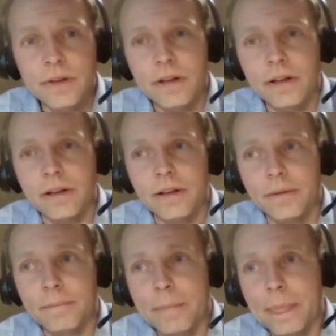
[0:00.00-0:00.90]

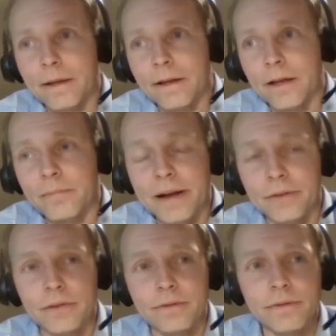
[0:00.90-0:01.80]

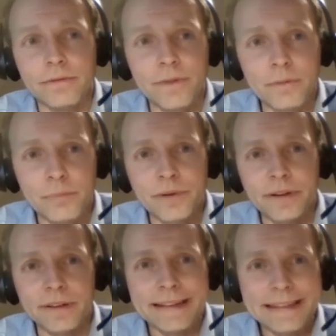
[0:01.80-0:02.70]
amount of
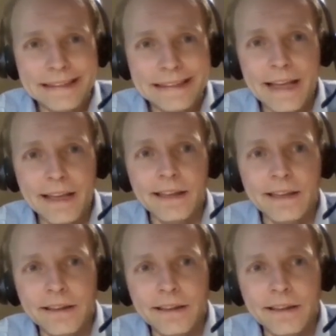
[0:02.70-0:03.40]
fipronil in the egg,